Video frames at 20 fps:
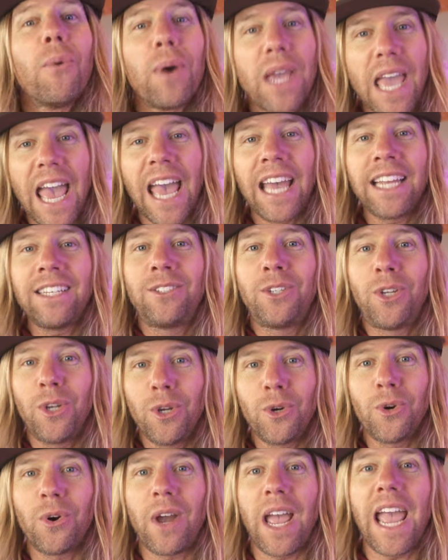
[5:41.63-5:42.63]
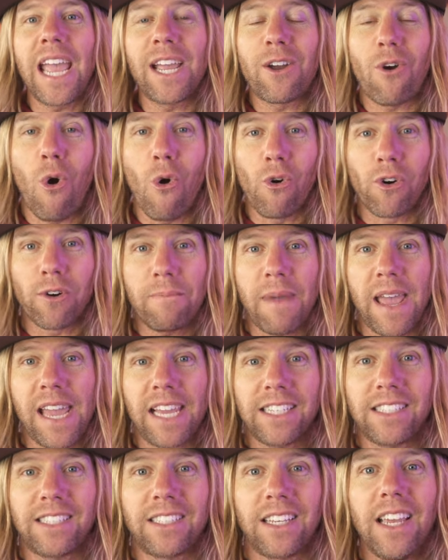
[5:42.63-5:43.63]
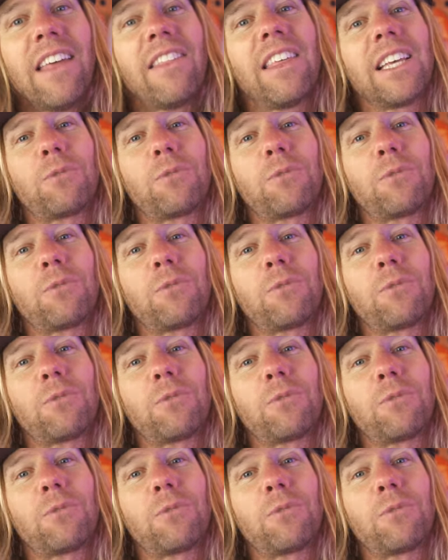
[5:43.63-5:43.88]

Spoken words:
We head to a corn maze.